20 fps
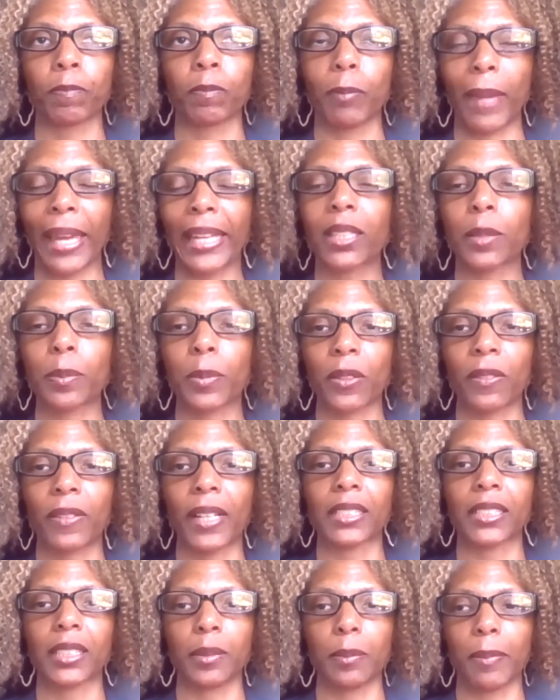make the
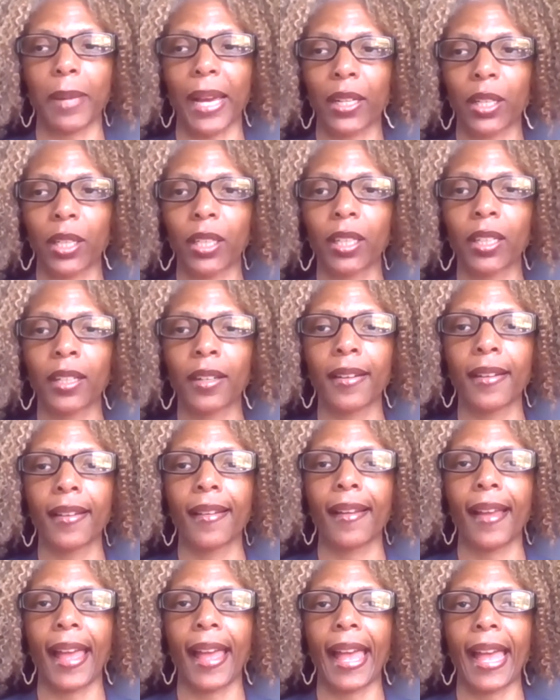profession better
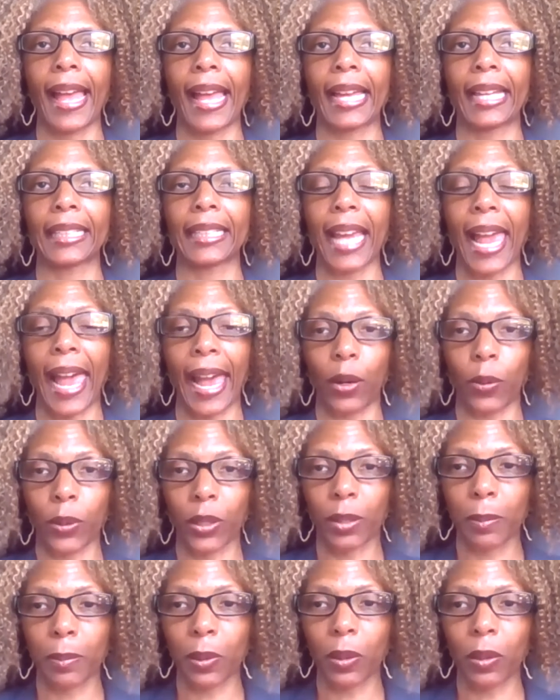and
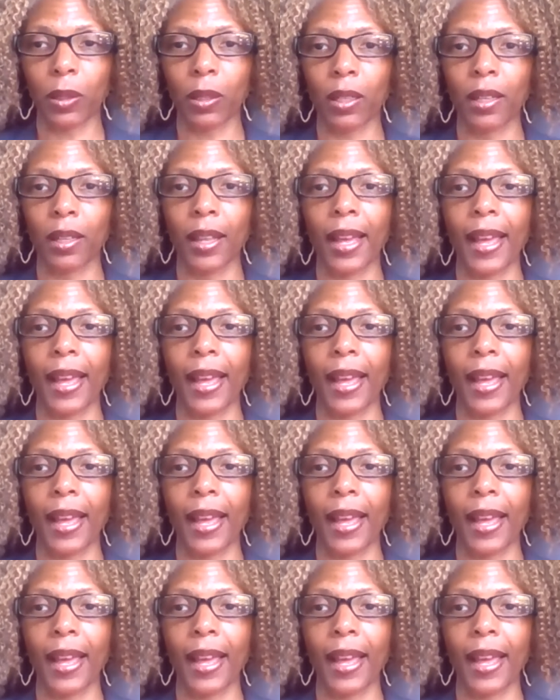equitable